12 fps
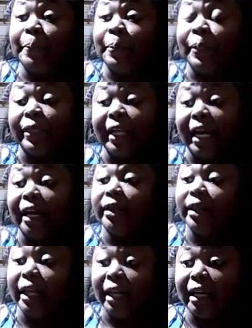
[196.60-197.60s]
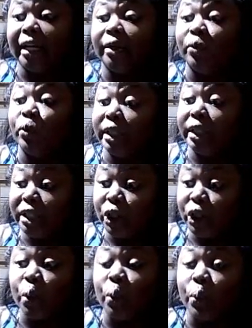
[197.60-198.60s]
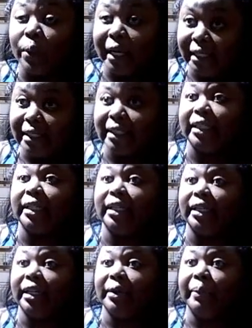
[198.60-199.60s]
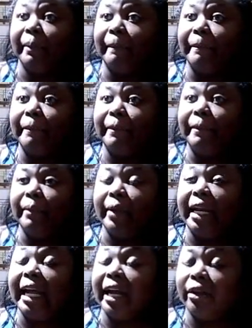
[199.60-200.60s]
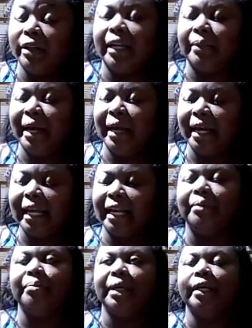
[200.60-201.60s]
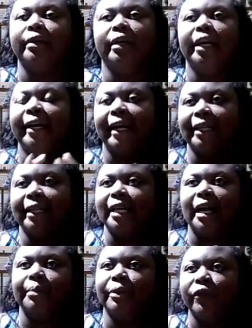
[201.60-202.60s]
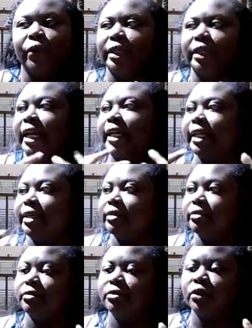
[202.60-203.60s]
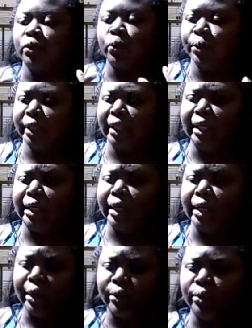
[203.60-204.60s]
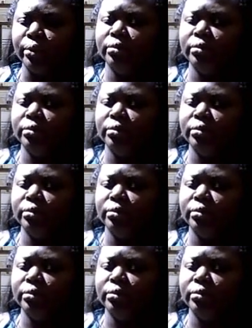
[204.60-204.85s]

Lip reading: that was crazy. Now looking back at it, but at the time, of course, I didn't really know